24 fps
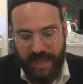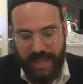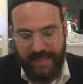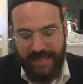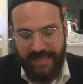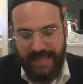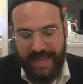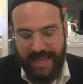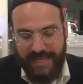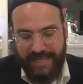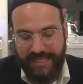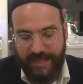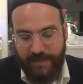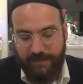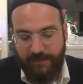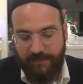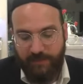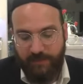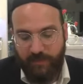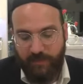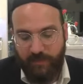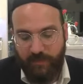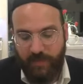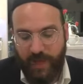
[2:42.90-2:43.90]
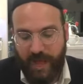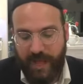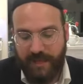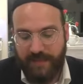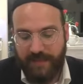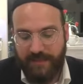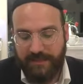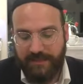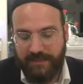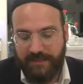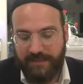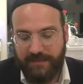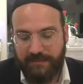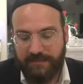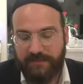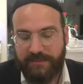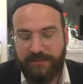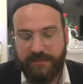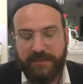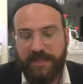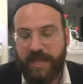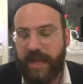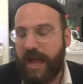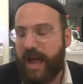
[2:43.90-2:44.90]
And the guy said, well,
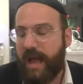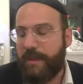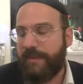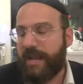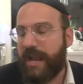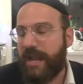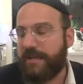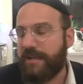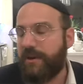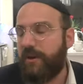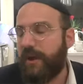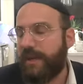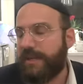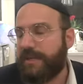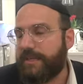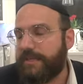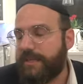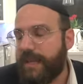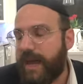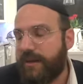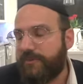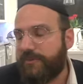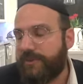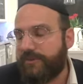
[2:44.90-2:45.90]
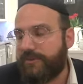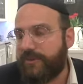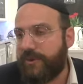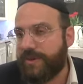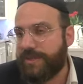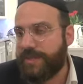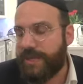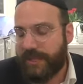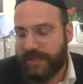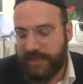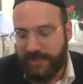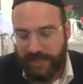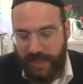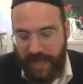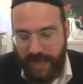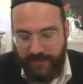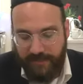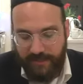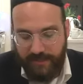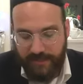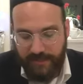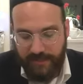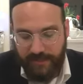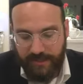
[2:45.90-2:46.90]
I mean, I know I can daven. Of course I can
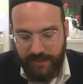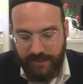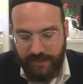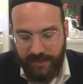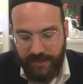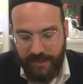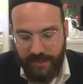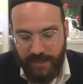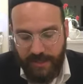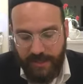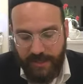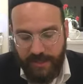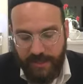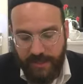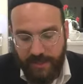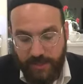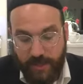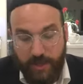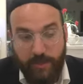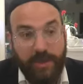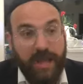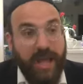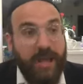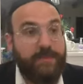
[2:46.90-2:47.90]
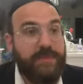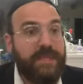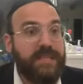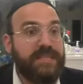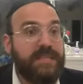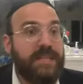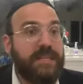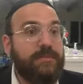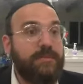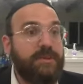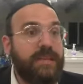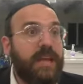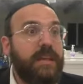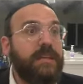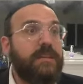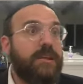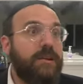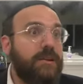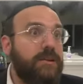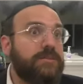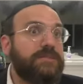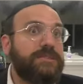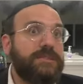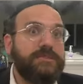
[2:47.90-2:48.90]
daven. So Reb Chaim then said to him again,
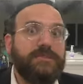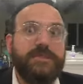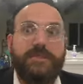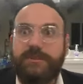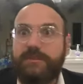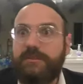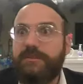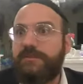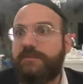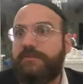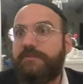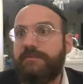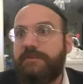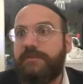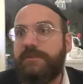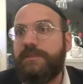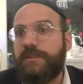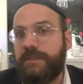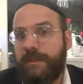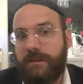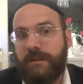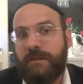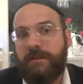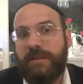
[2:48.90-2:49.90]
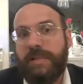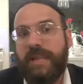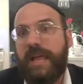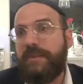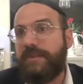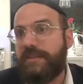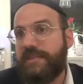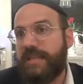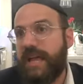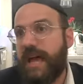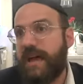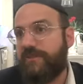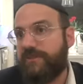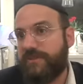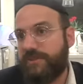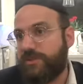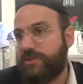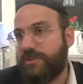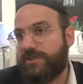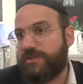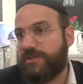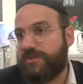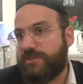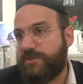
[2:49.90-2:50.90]
no, no, seriously, you, are allowed to daven.
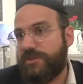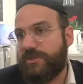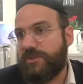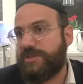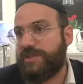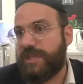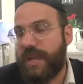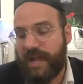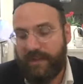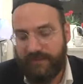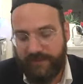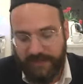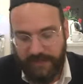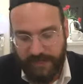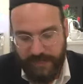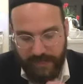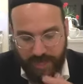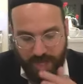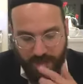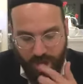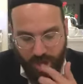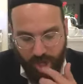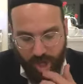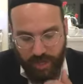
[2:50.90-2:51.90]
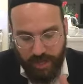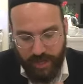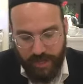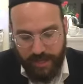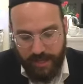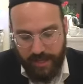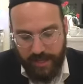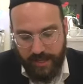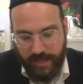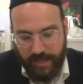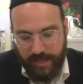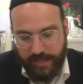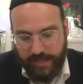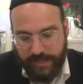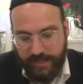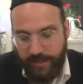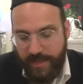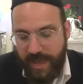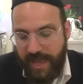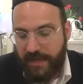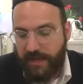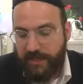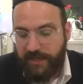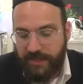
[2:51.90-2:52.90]
Just, just daven. The
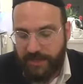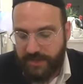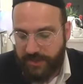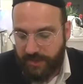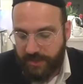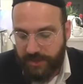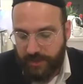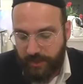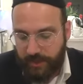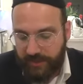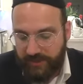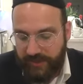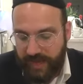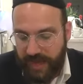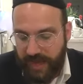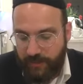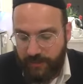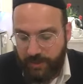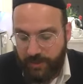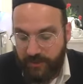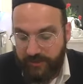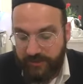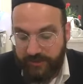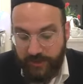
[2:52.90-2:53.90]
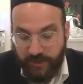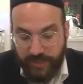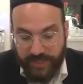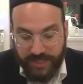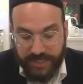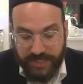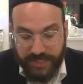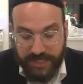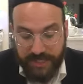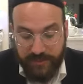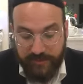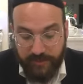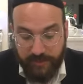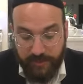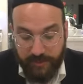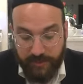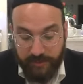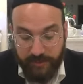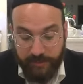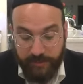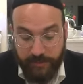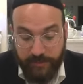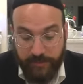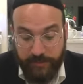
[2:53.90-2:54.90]
man understood that Reb Chaim was refusing to give him
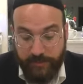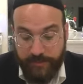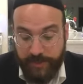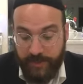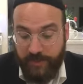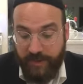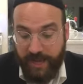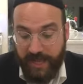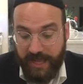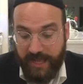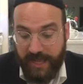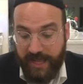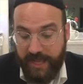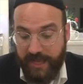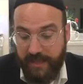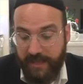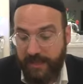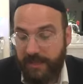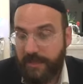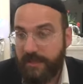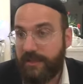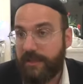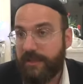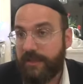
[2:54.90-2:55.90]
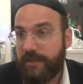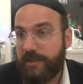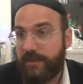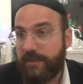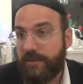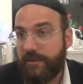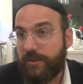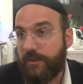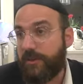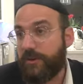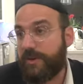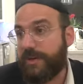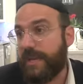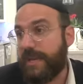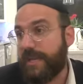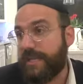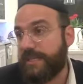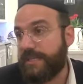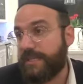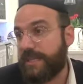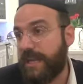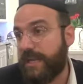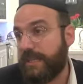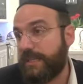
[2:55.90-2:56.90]
a biracha or an
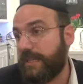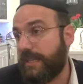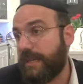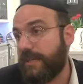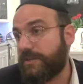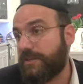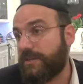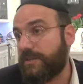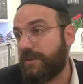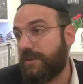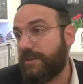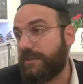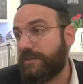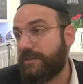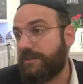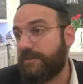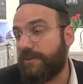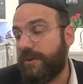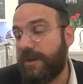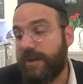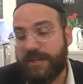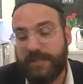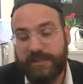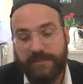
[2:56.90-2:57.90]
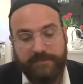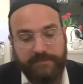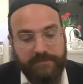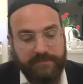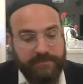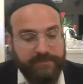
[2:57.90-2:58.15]
etzah, and the guy just started to cry.